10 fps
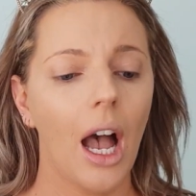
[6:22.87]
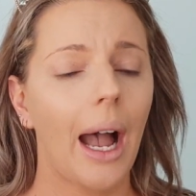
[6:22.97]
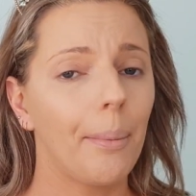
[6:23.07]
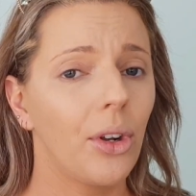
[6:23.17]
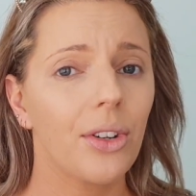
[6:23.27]

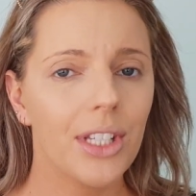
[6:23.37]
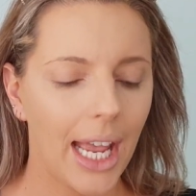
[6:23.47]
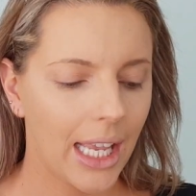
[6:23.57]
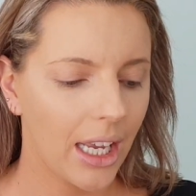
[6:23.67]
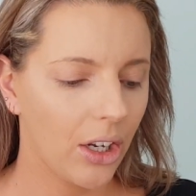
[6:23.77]
I'm not
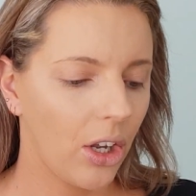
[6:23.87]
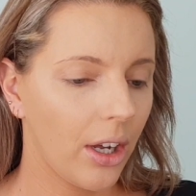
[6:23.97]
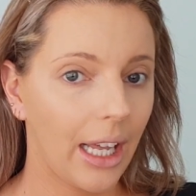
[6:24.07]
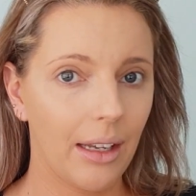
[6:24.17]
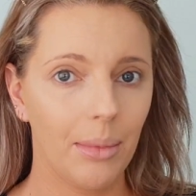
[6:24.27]
taking a
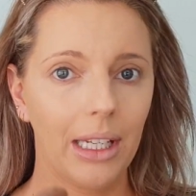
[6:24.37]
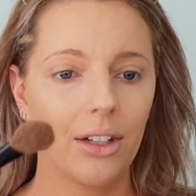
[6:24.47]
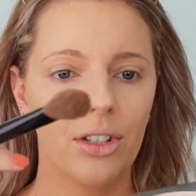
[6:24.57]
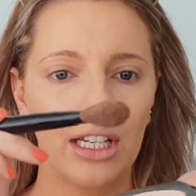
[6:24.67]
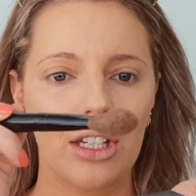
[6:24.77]
lot. I am
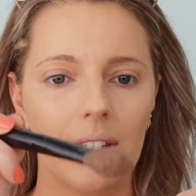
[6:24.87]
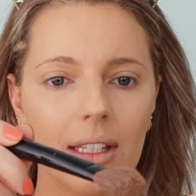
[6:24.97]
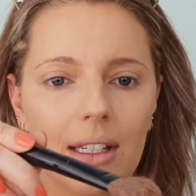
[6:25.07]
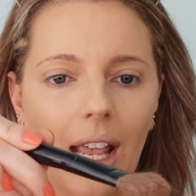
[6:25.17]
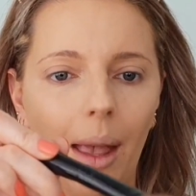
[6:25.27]
literally just
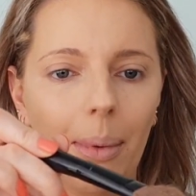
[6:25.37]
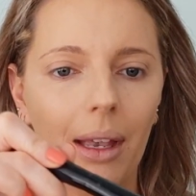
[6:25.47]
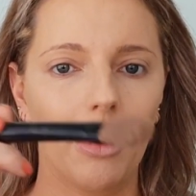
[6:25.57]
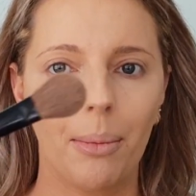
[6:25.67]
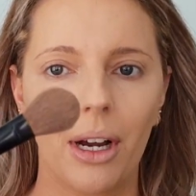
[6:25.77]
tapping
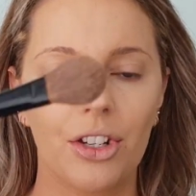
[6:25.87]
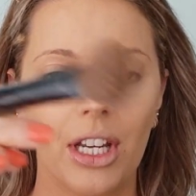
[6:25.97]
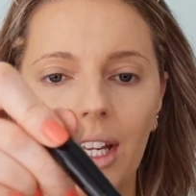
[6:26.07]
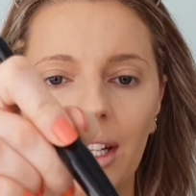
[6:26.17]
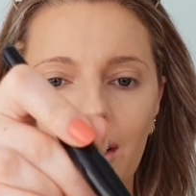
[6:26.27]
my brush
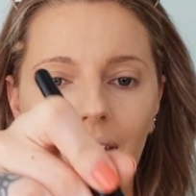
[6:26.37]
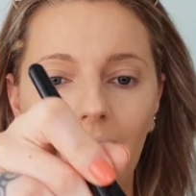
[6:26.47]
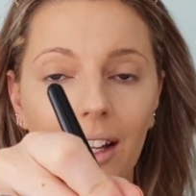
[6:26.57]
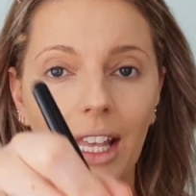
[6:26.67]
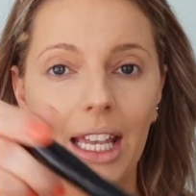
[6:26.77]
in,
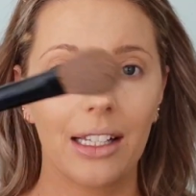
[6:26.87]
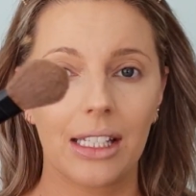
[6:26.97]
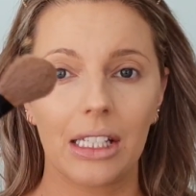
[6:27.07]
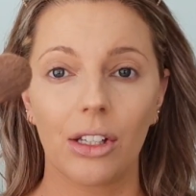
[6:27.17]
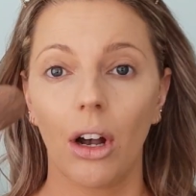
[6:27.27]
taking the
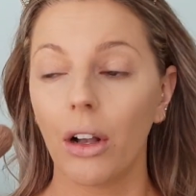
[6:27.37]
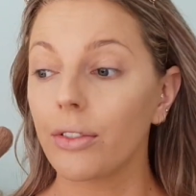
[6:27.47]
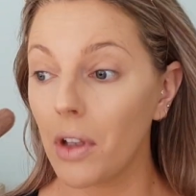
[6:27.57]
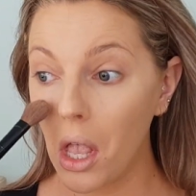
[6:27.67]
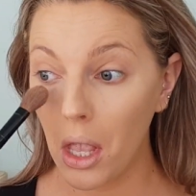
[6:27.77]
excess off,
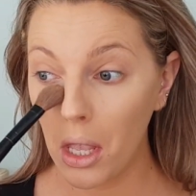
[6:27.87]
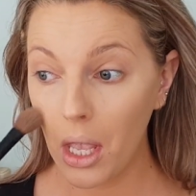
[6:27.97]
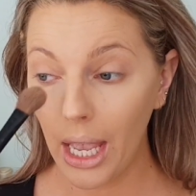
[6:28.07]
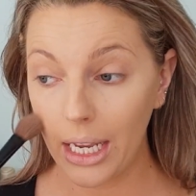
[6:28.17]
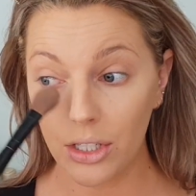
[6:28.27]

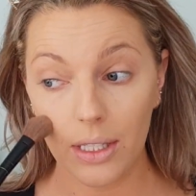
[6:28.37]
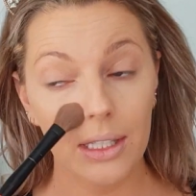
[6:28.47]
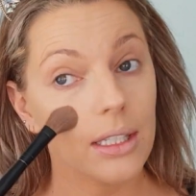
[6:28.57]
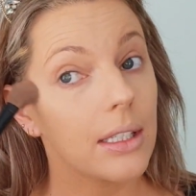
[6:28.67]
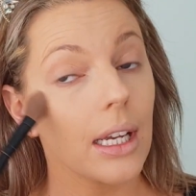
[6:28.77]
and just
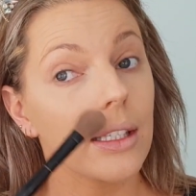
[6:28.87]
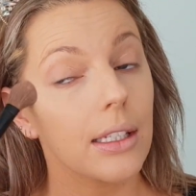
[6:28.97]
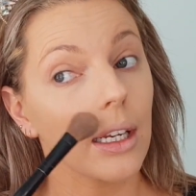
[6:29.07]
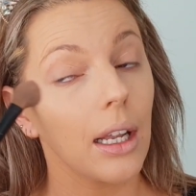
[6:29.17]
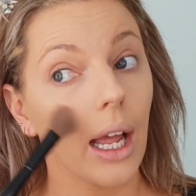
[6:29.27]

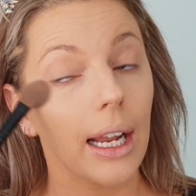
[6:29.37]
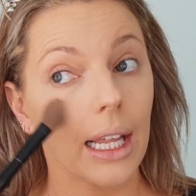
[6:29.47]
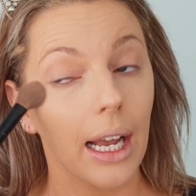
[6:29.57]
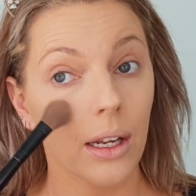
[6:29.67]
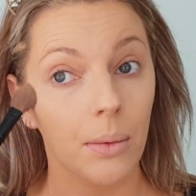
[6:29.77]
dusting lightly
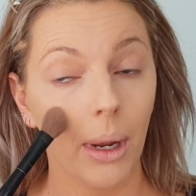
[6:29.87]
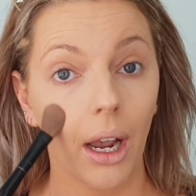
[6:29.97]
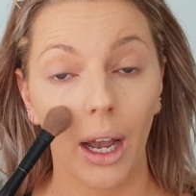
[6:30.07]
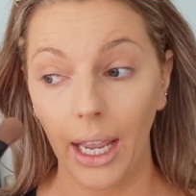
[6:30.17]
under my eye.